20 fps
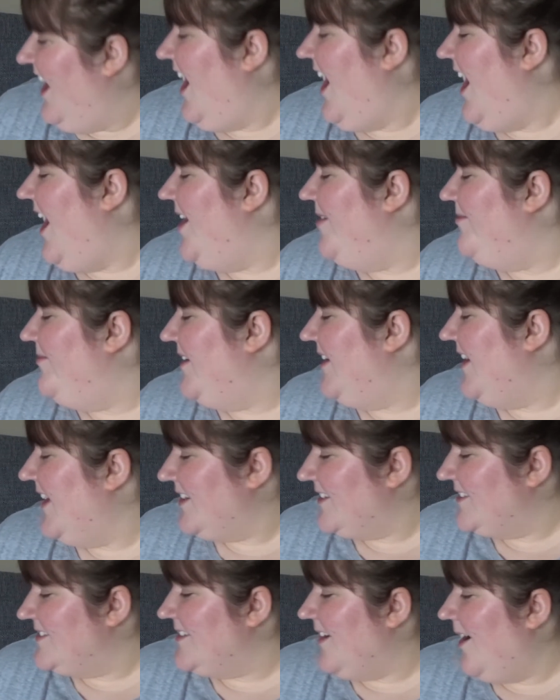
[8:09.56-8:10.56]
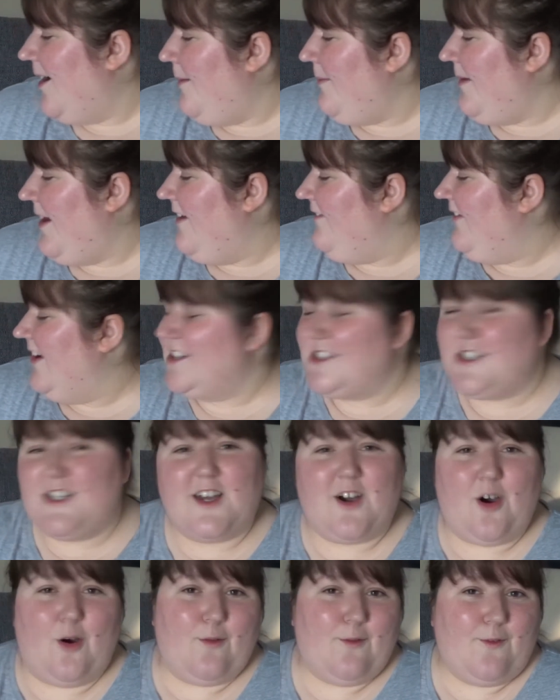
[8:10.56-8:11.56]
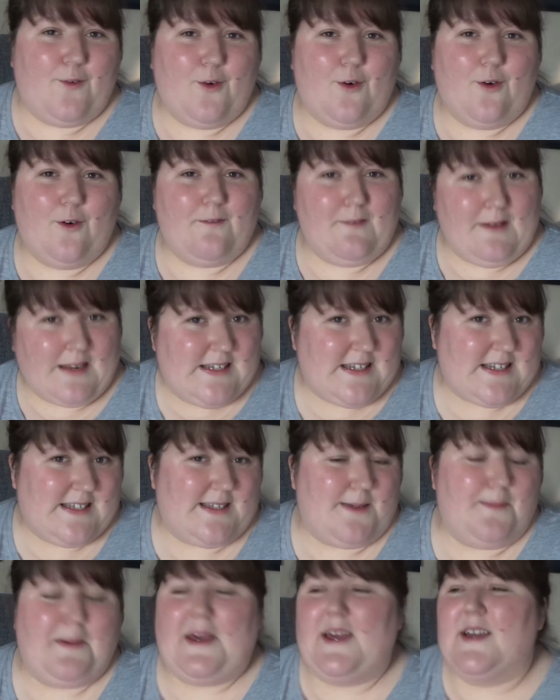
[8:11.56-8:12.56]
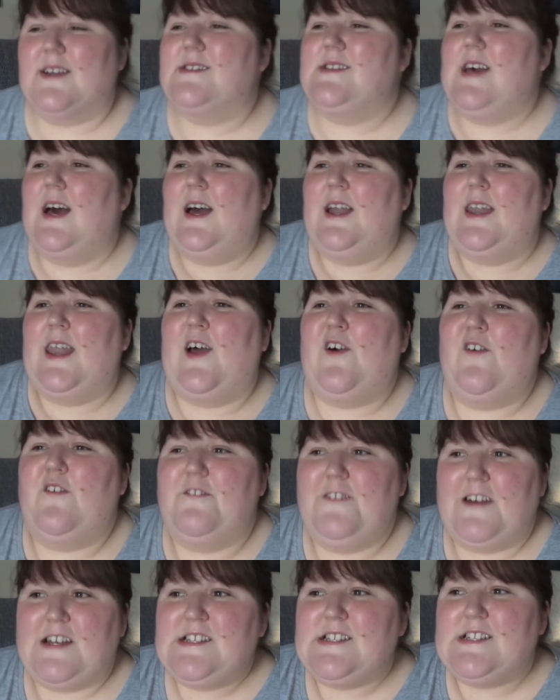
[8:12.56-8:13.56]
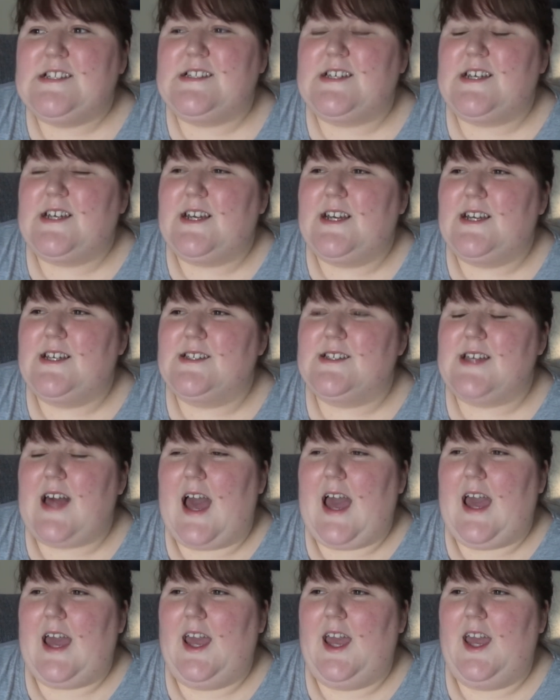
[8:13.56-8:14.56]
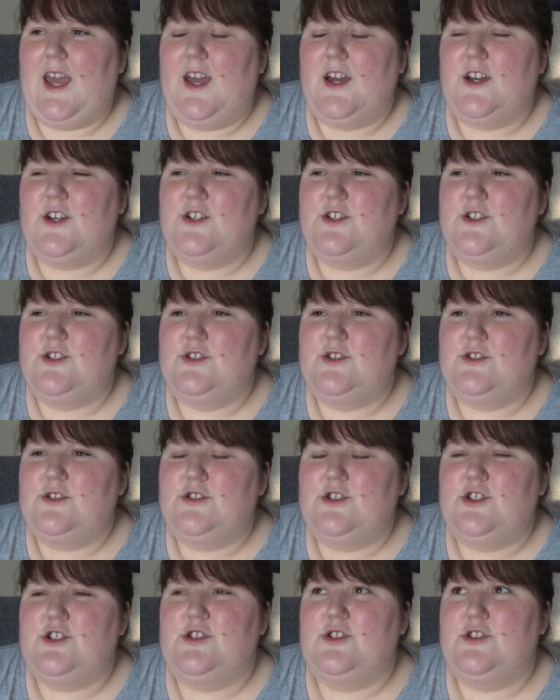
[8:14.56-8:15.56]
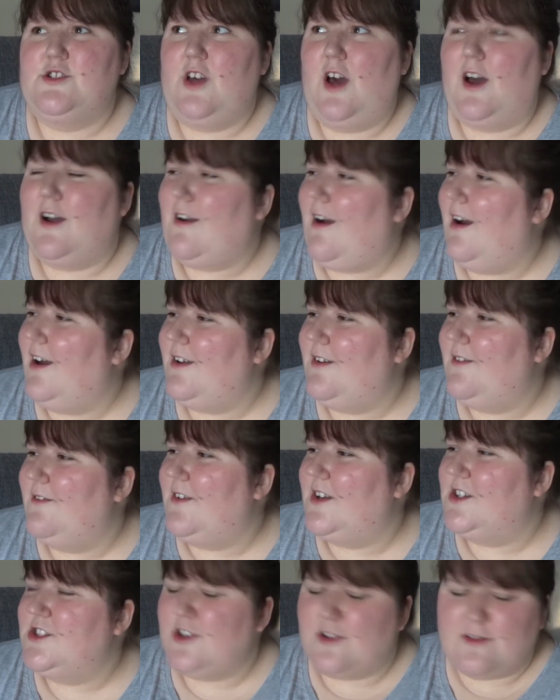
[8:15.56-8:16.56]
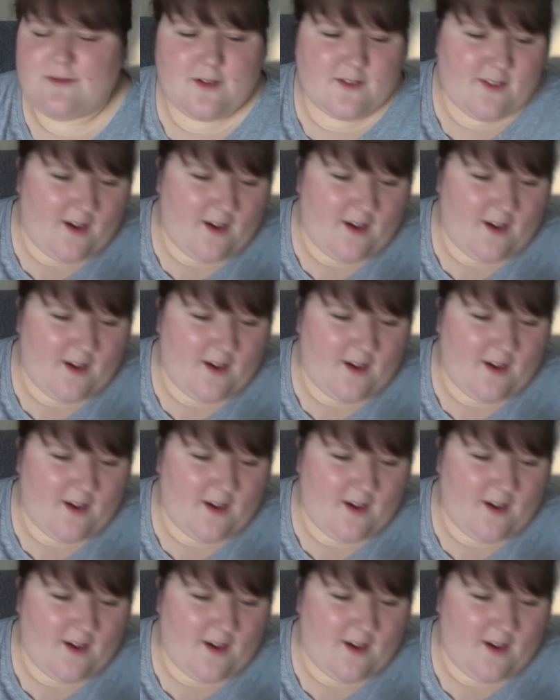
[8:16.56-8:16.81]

um, next up, I've actually got four fantasy picks. Now, fantasy is a kind of a genre that